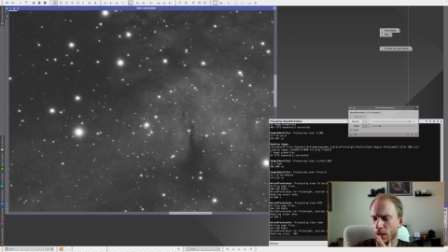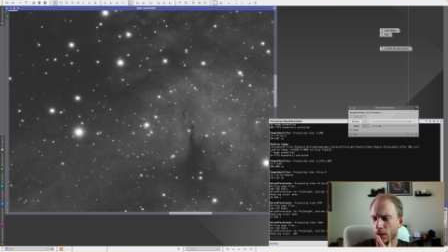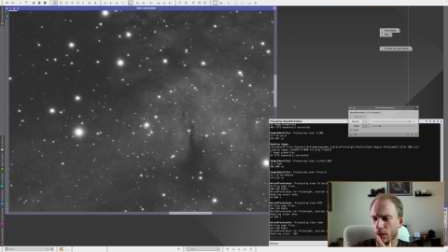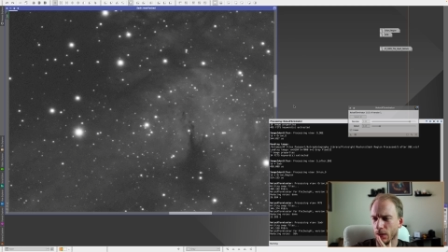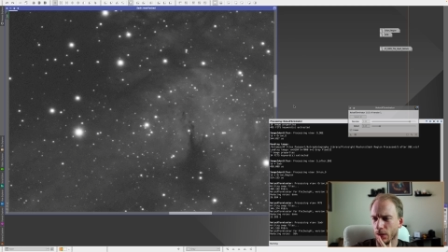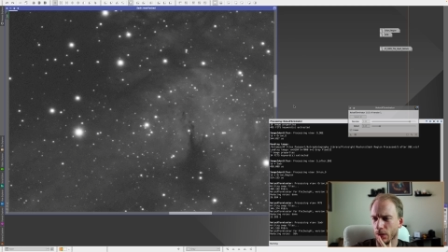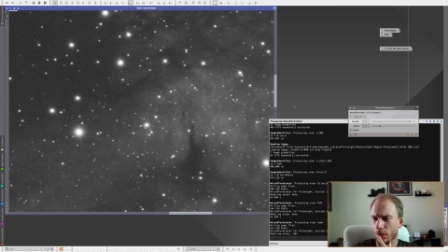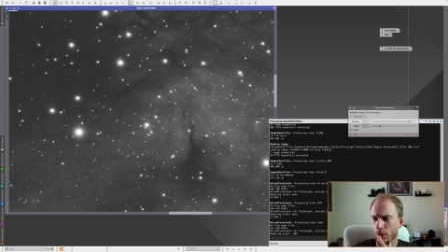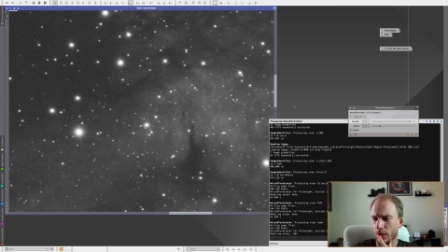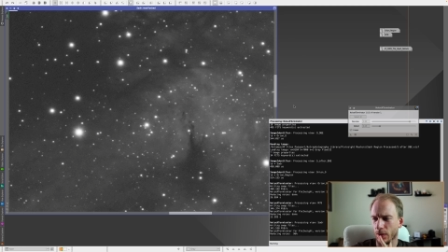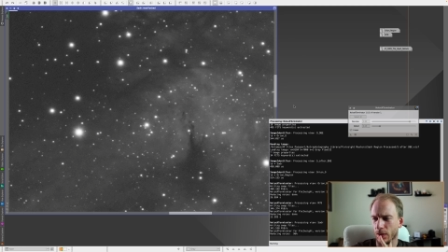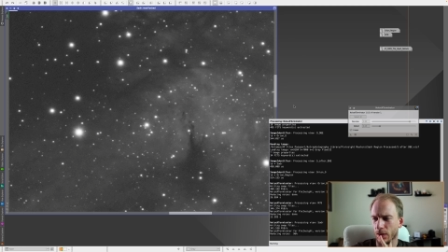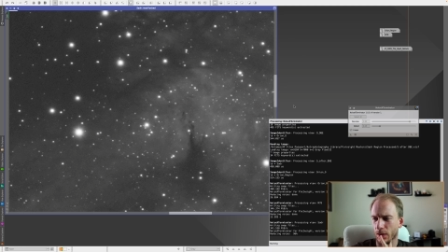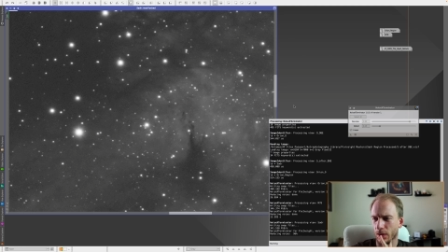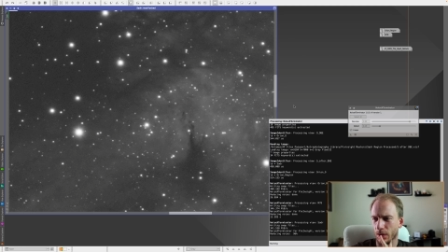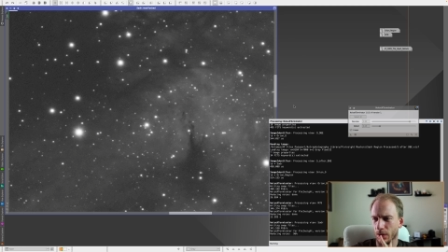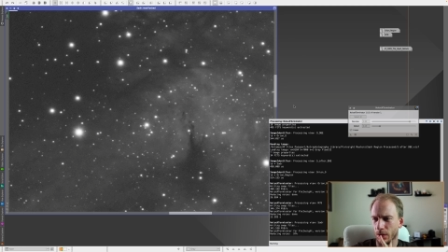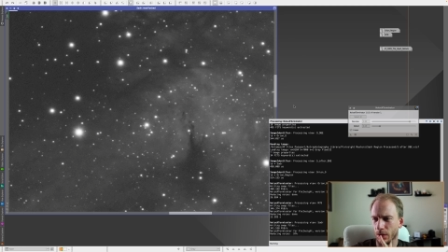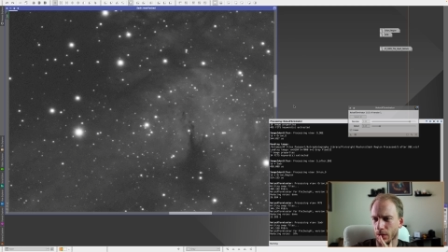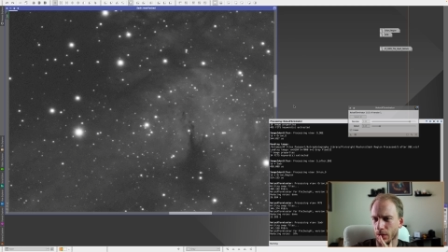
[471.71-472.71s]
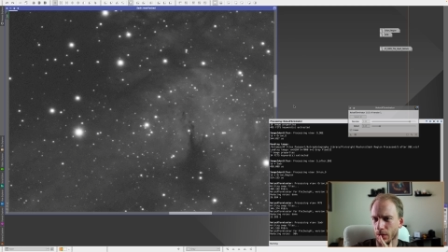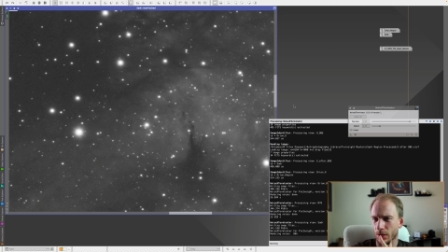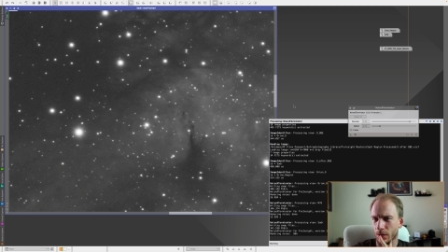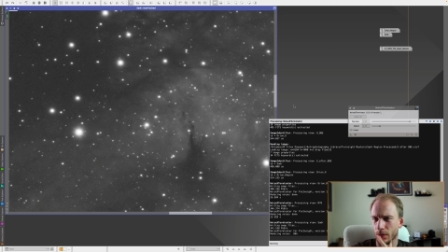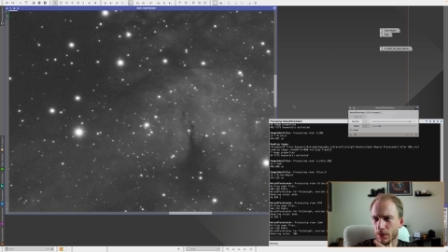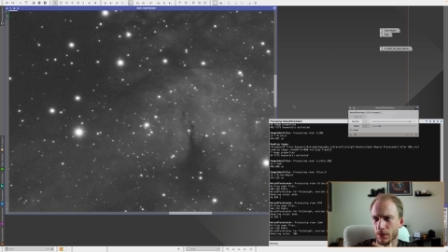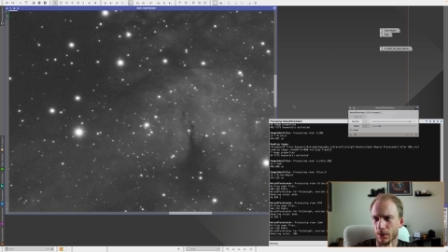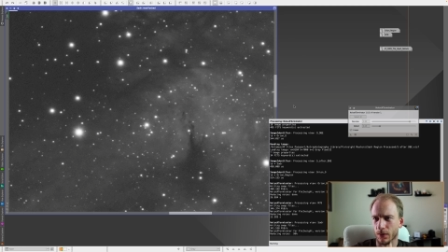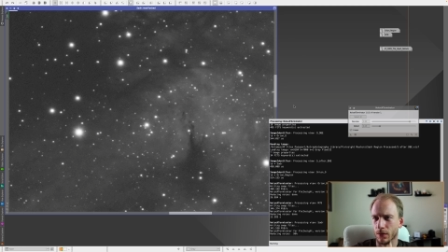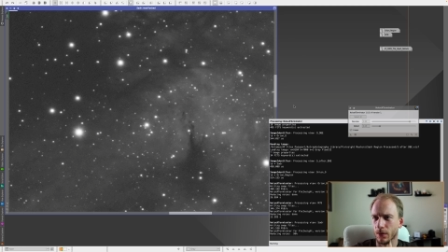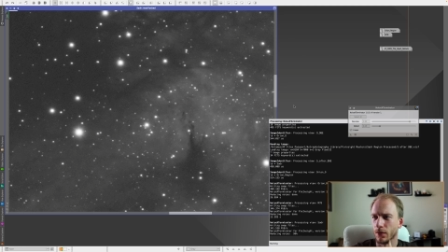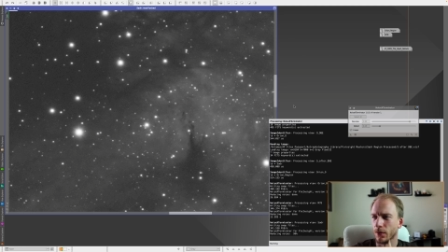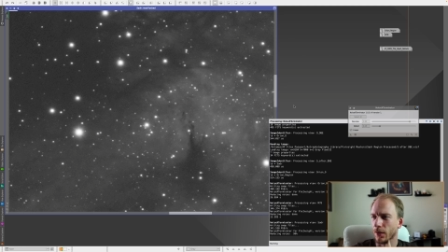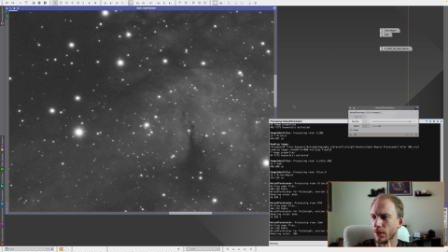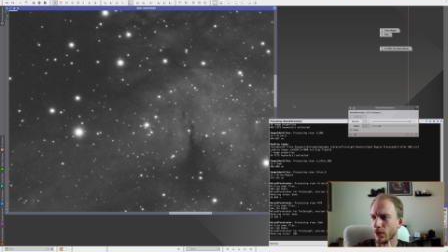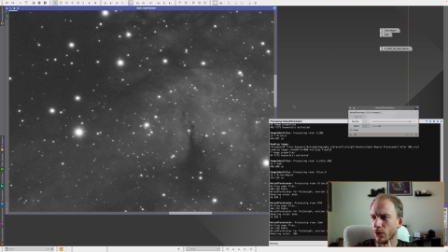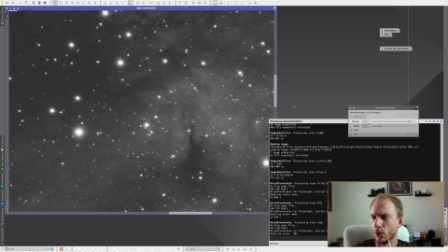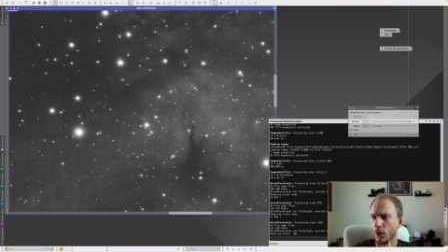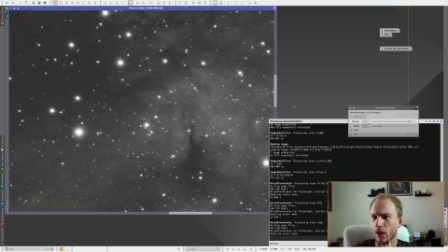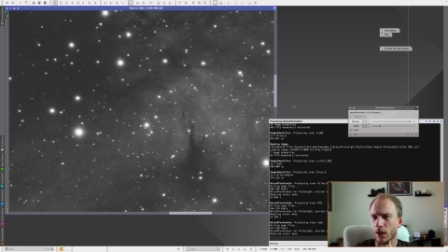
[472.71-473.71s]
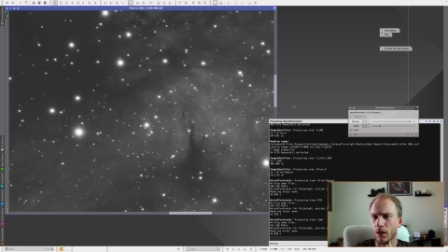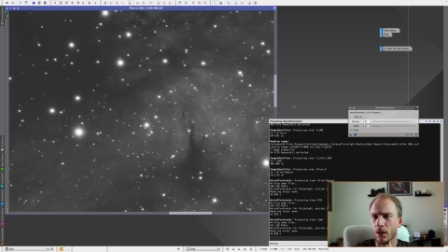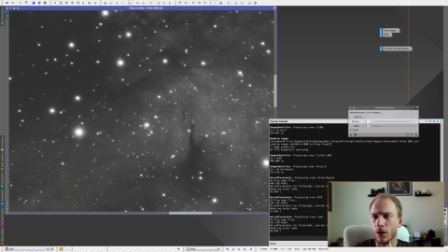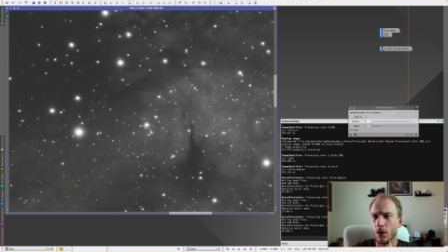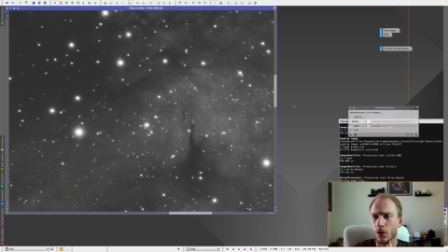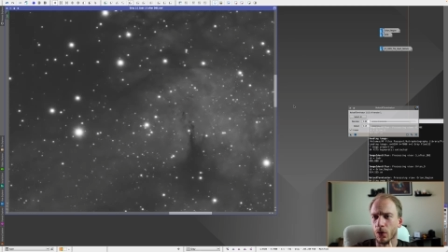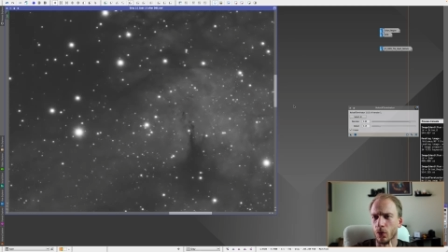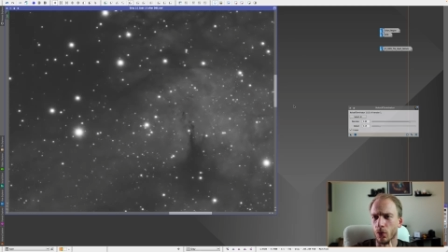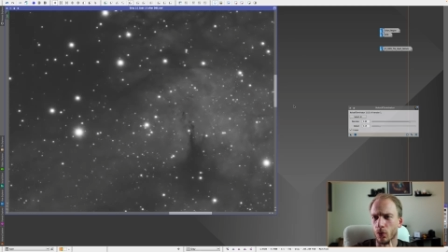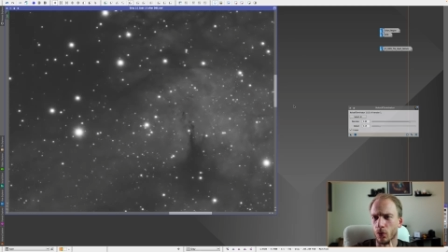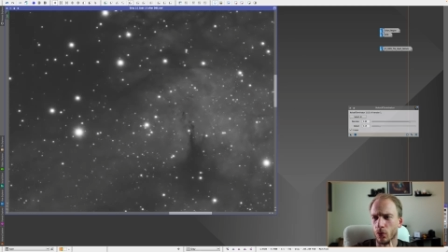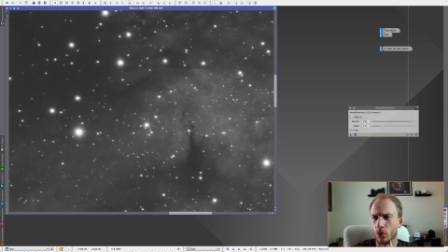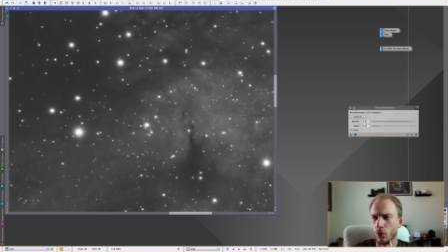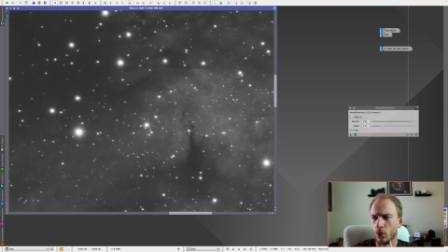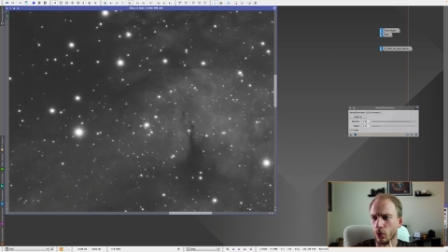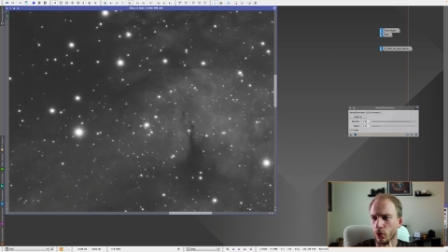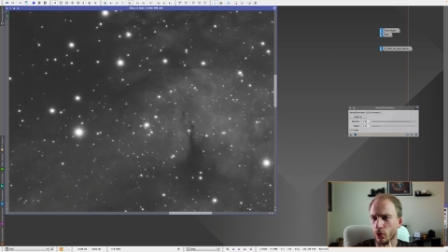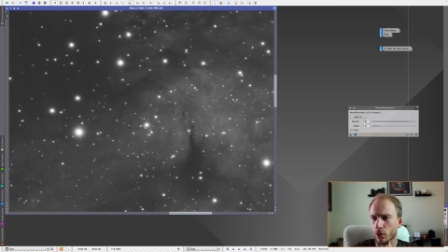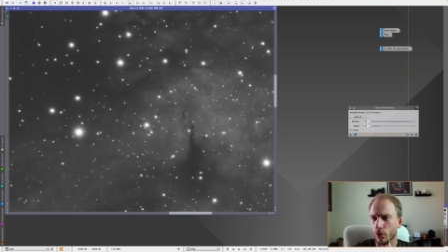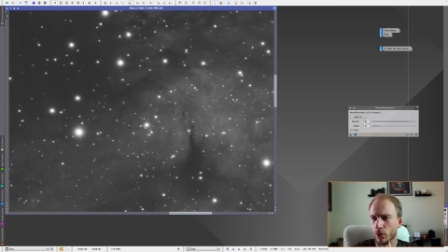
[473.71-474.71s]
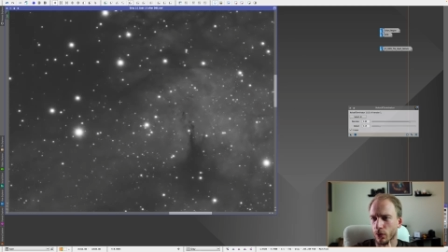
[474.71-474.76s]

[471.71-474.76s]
So it's uh, takes a while. Ooh,